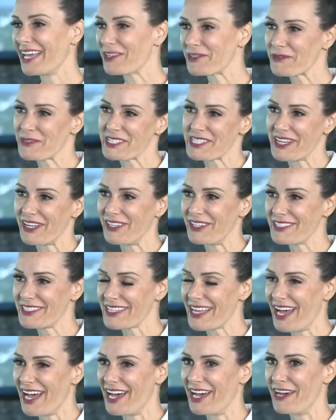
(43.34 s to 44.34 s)
end result
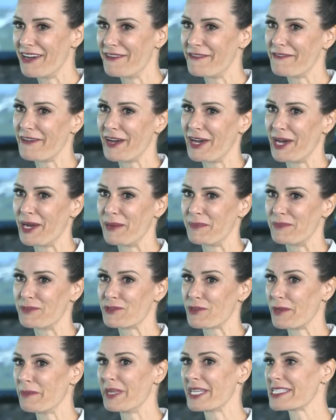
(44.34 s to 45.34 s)
of um,
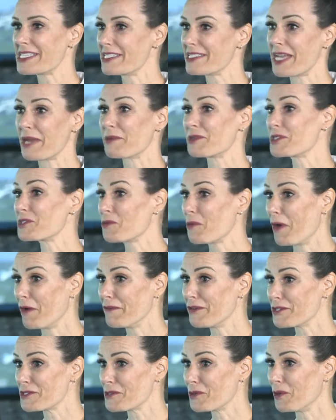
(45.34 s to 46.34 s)
dreaming since I was 12
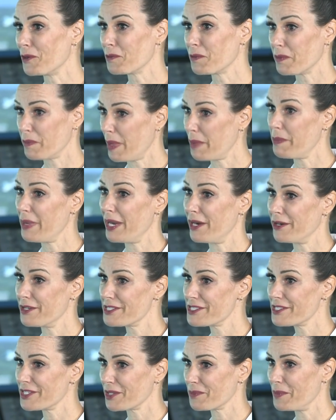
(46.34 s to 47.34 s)
years old when my
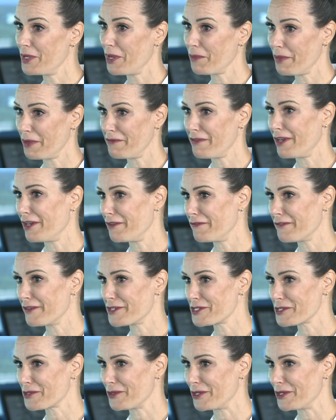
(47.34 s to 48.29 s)
parents took me on my very first